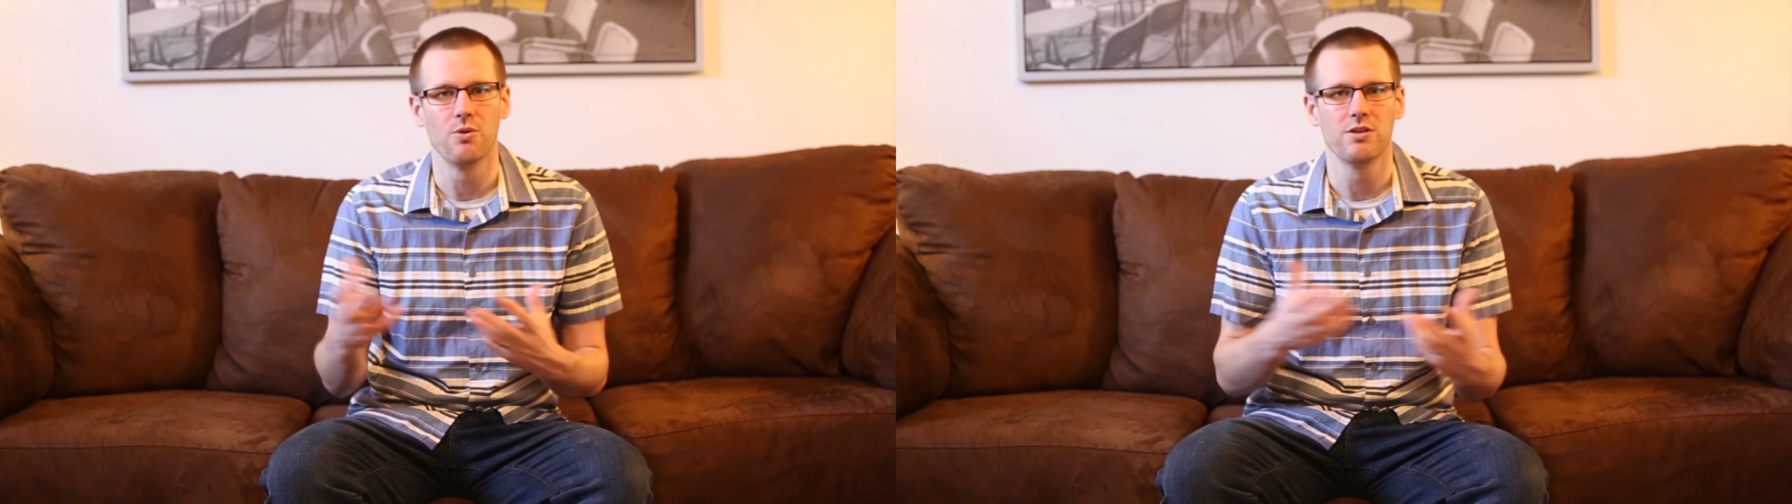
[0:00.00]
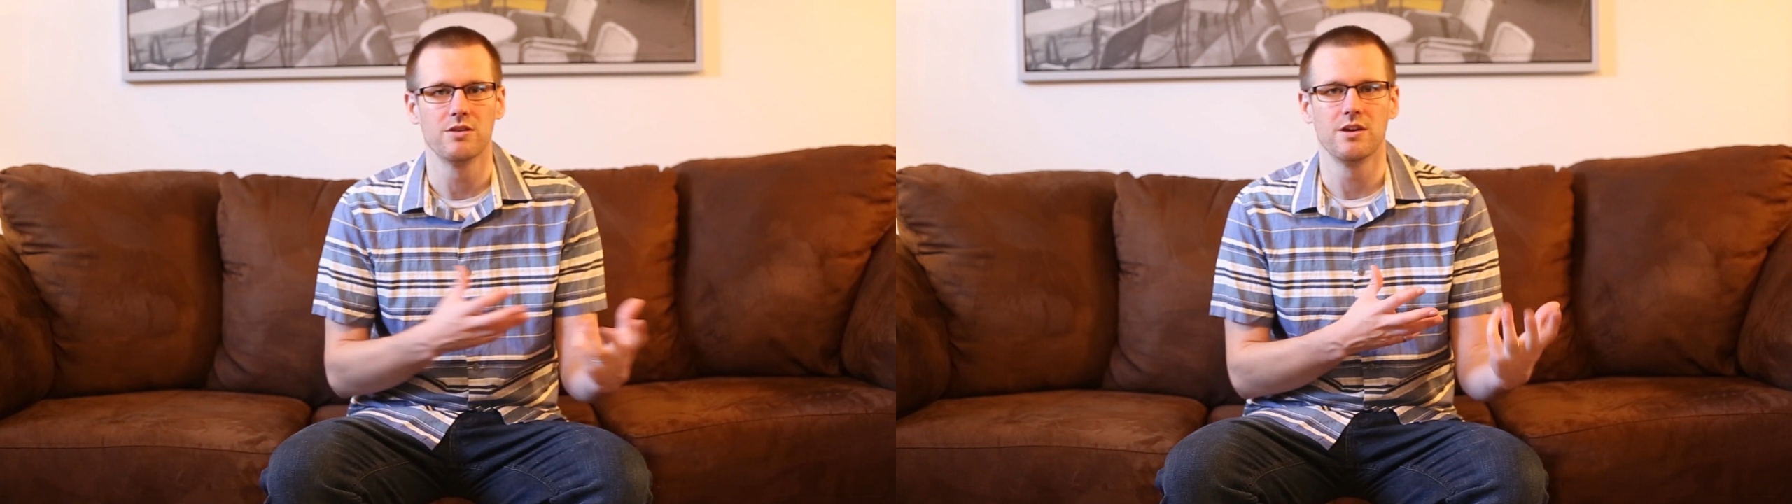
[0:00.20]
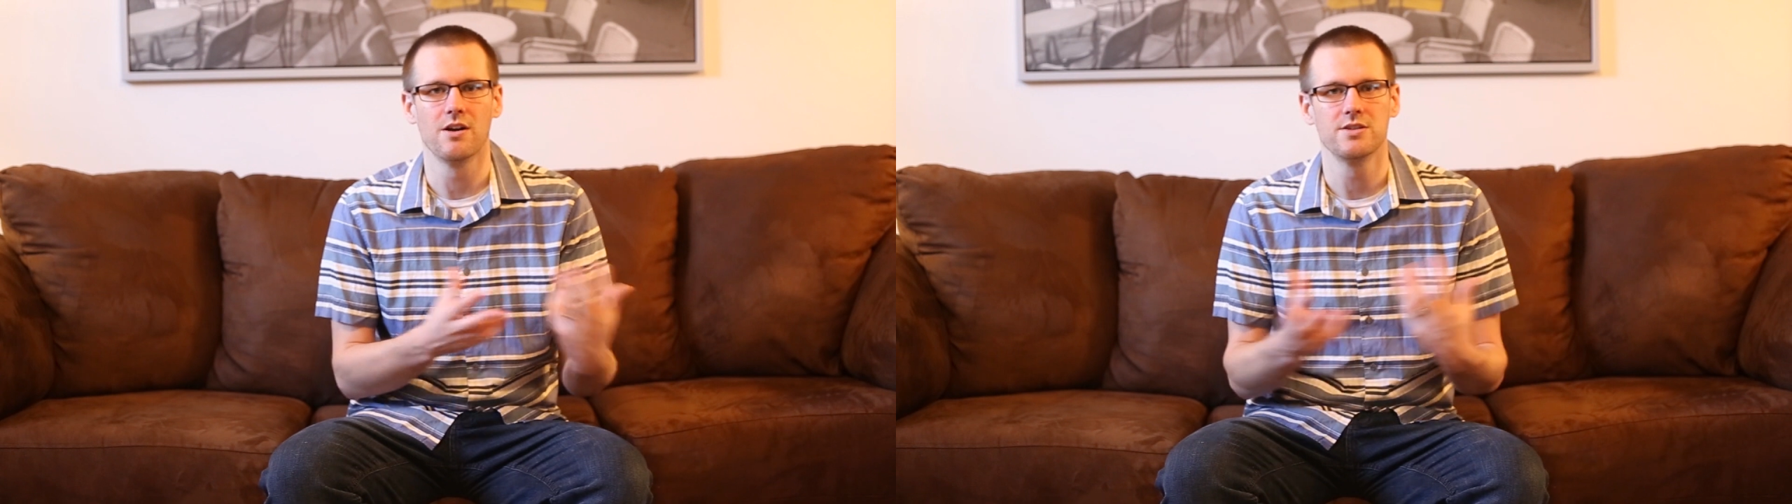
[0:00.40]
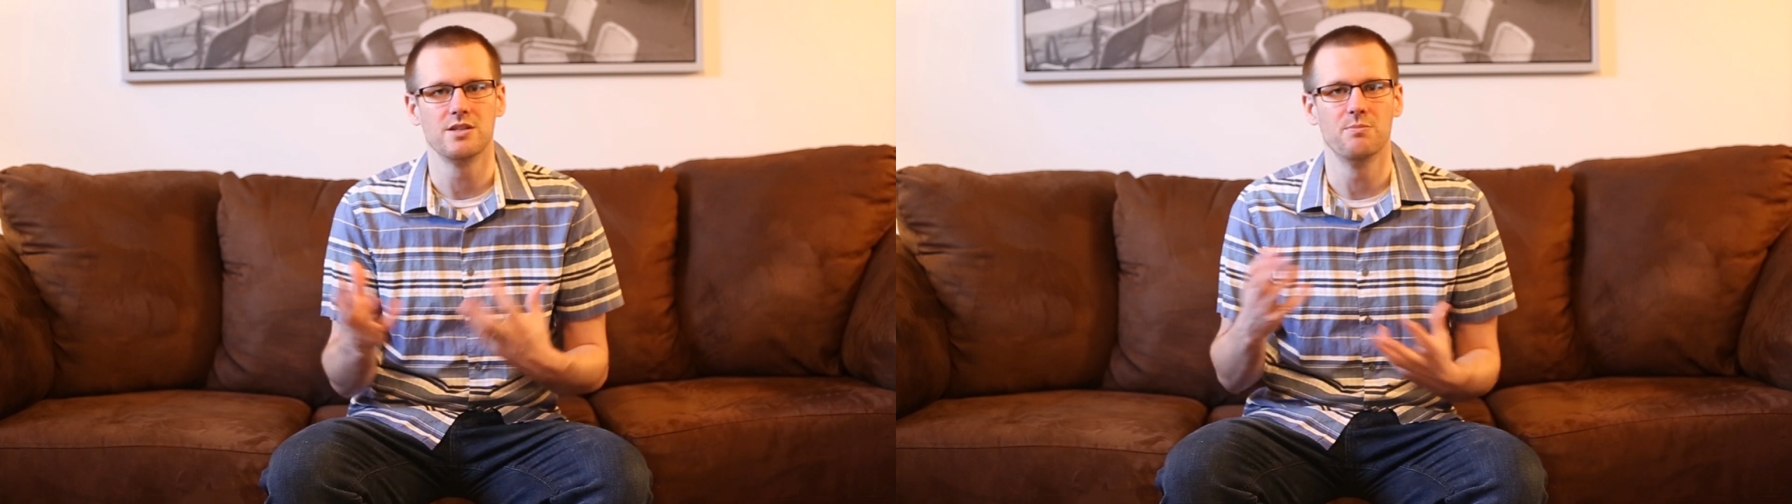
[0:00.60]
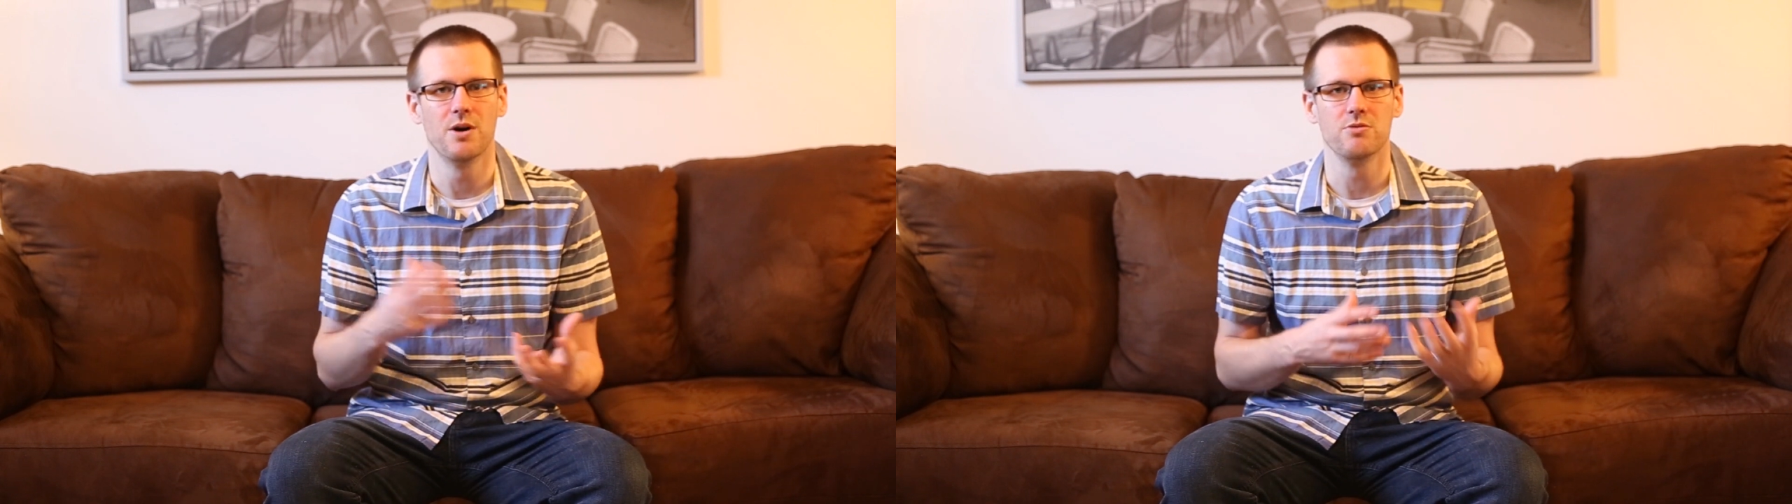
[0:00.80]
within the
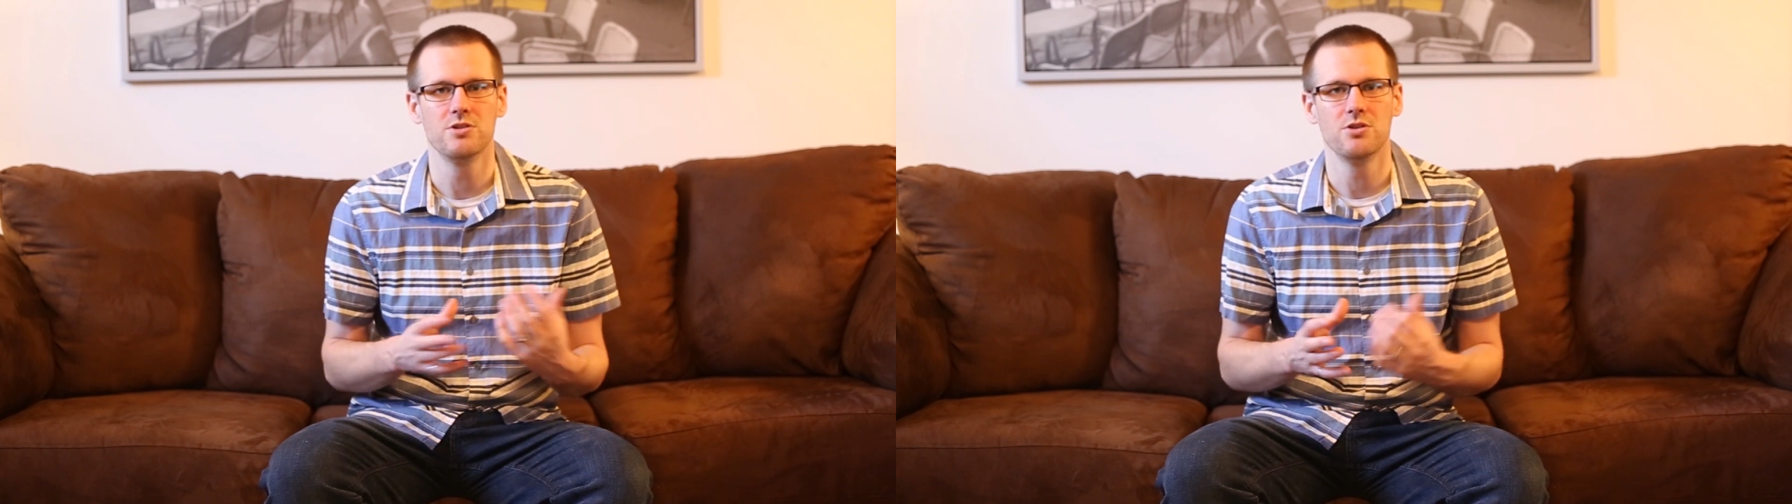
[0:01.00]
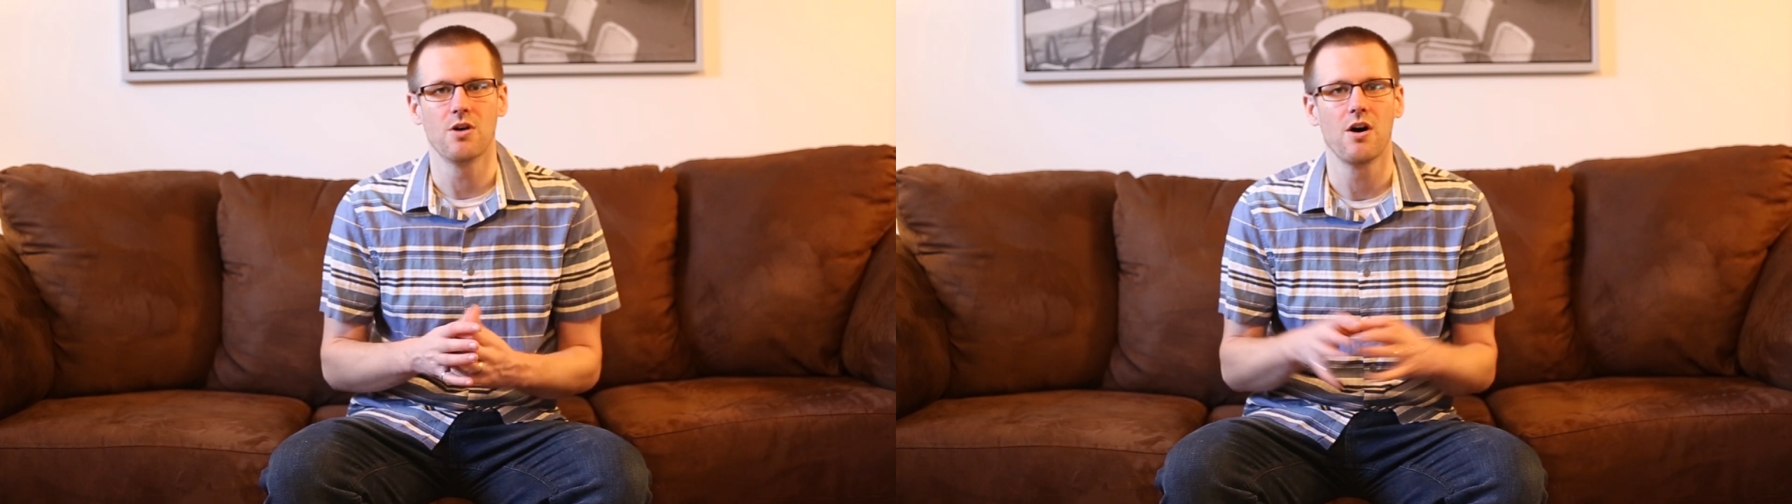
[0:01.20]
RC boat too.